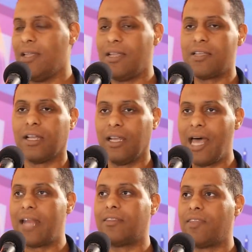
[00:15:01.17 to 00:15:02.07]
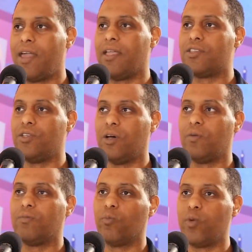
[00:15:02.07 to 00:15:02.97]
there's a lot of things. You
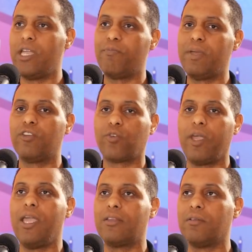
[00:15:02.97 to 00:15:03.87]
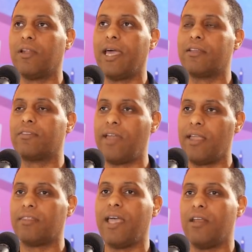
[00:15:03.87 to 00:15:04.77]
know, we have been trained to like
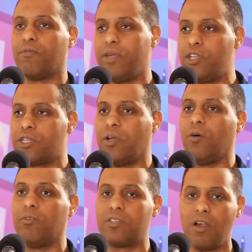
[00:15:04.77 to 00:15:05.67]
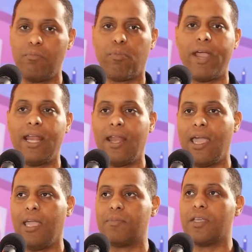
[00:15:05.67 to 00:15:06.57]
think that if we show certain brand
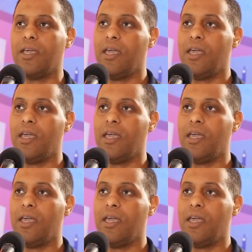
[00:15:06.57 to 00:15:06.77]
names,